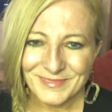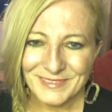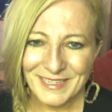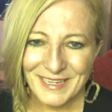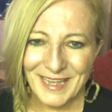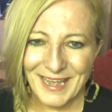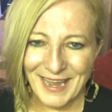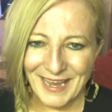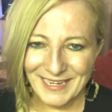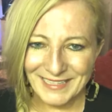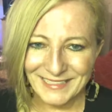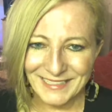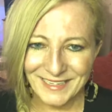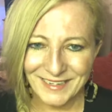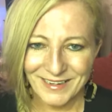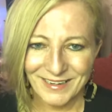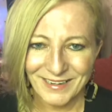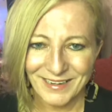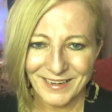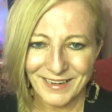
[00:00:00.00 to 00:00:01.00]
Hey,
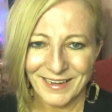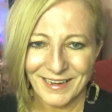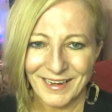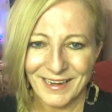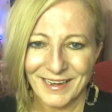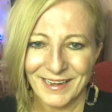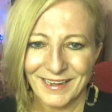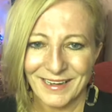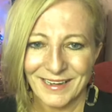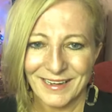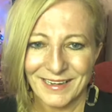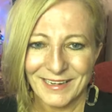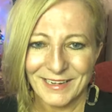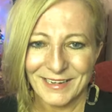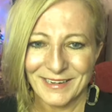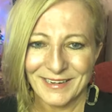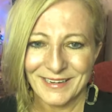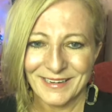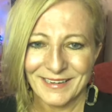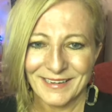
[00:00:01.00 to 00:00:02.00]
Ty.
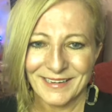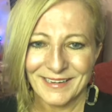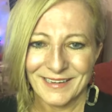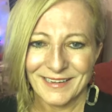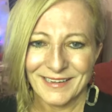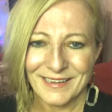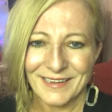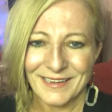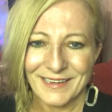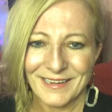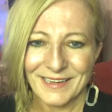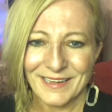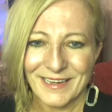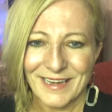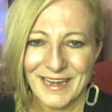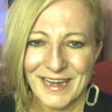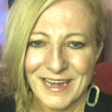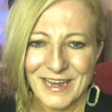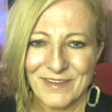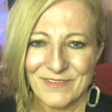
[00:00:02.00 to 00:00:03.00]
Good
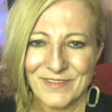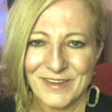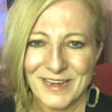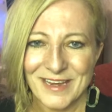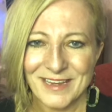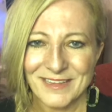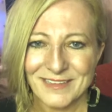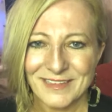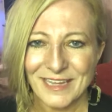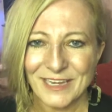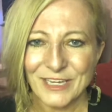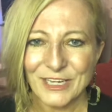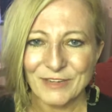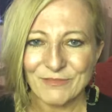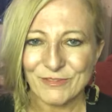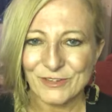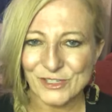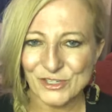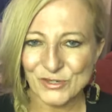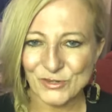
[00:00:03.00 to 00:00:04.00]
evening. Thank you
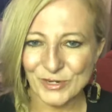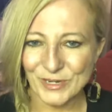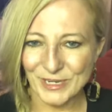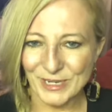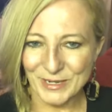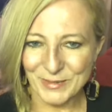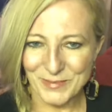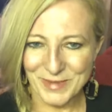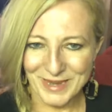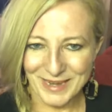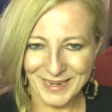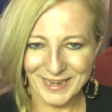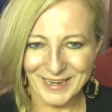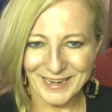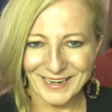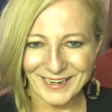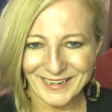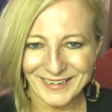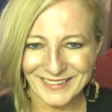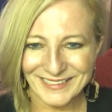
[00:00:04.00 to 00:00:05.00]
for joining
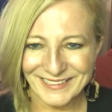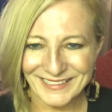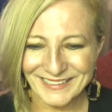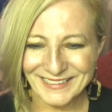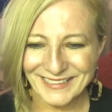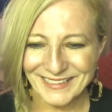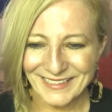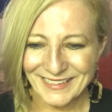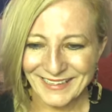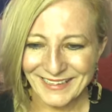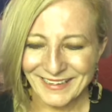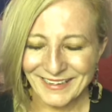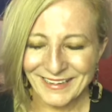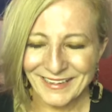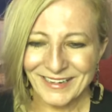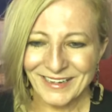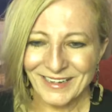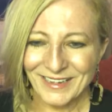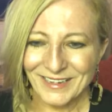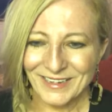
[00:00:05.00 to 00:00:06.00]
me.
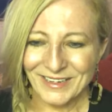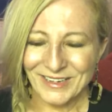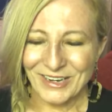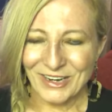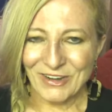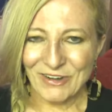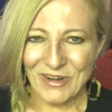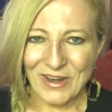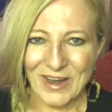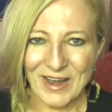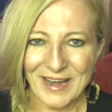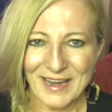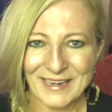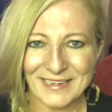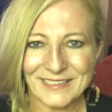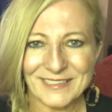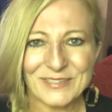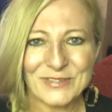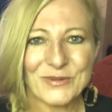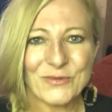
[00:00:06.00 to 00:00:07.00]
All
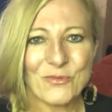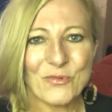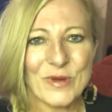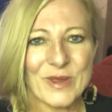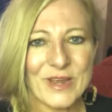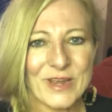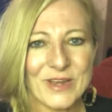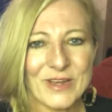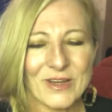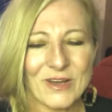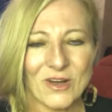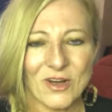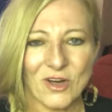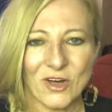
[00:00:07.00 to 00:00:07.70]
right, we